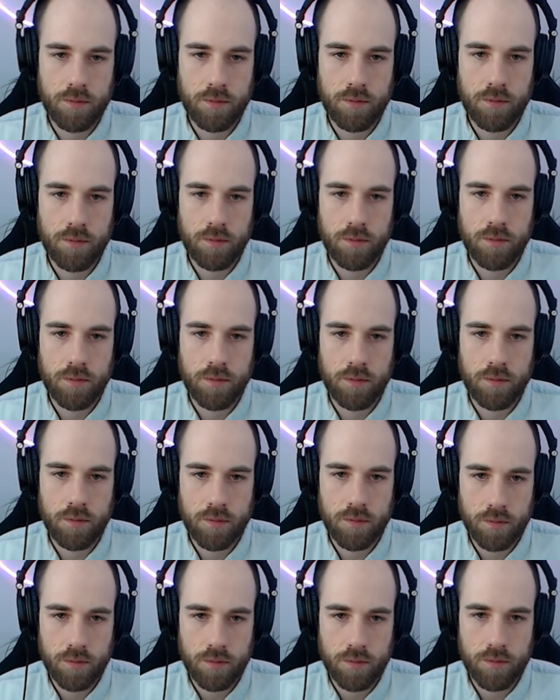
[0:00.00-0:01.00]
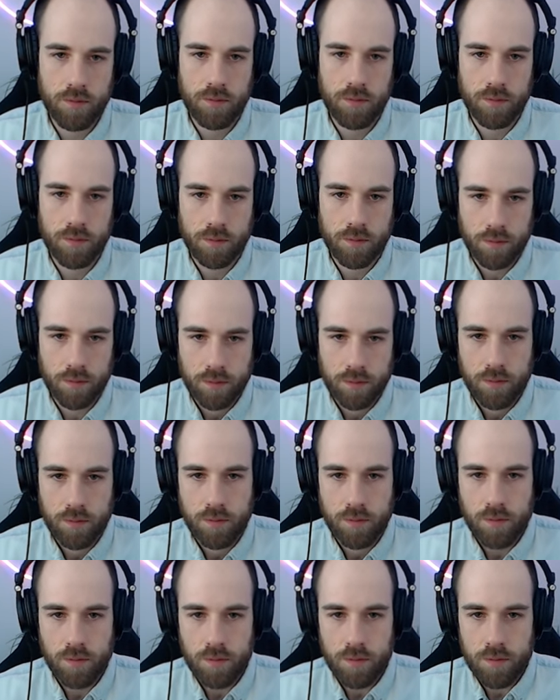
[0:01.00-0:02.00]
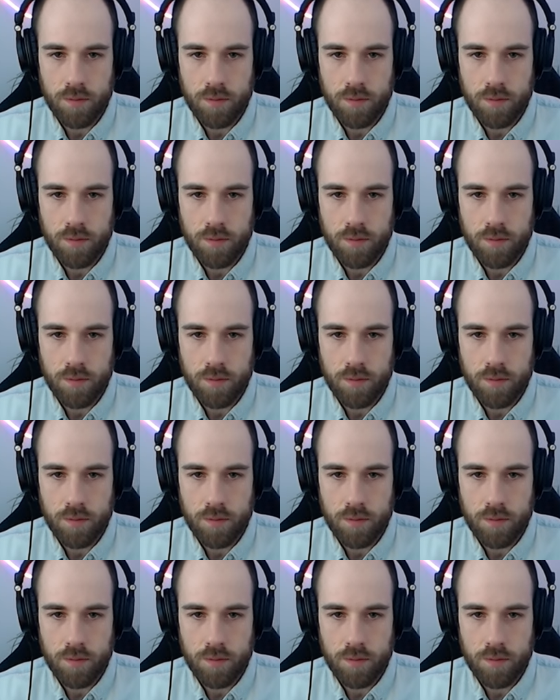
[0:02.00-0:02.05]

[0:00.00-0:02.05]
The person shown says nothing.